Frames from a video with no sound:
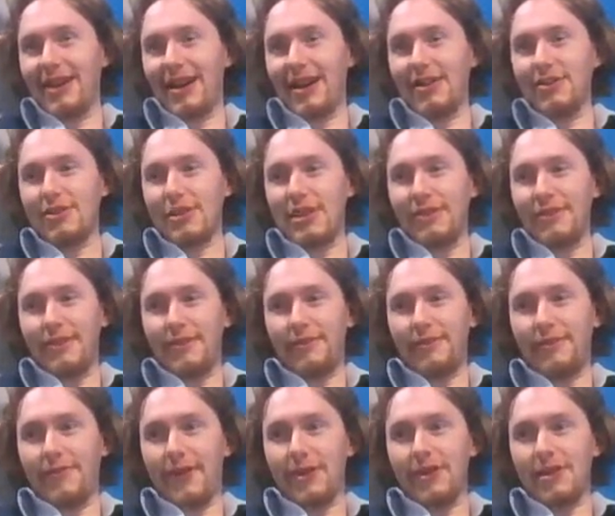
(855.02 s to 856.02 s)
I don't give a
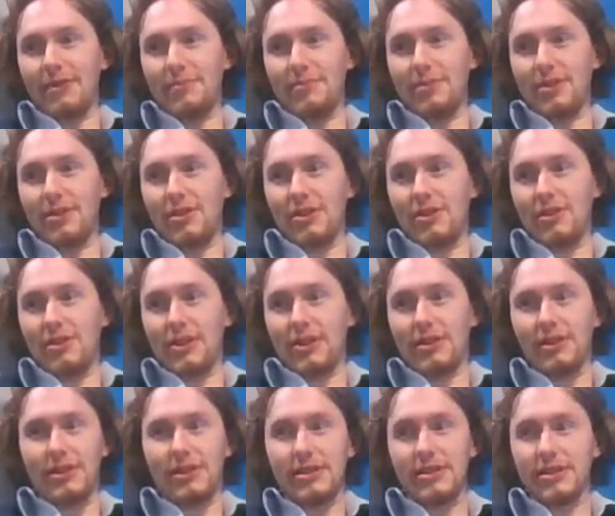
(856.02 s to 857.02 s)
fuck to be
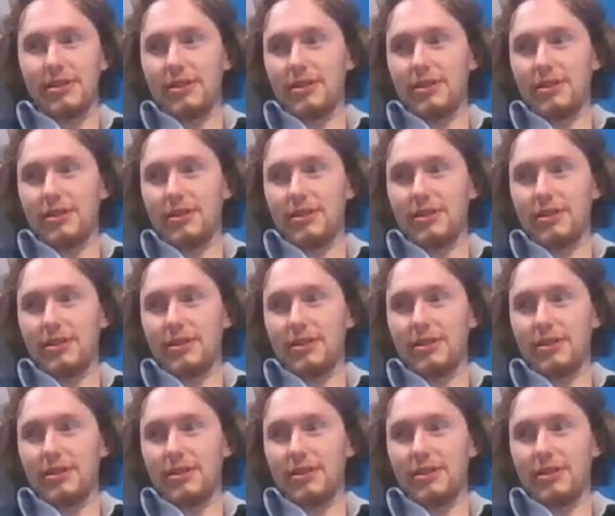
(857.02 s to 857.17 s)
honest.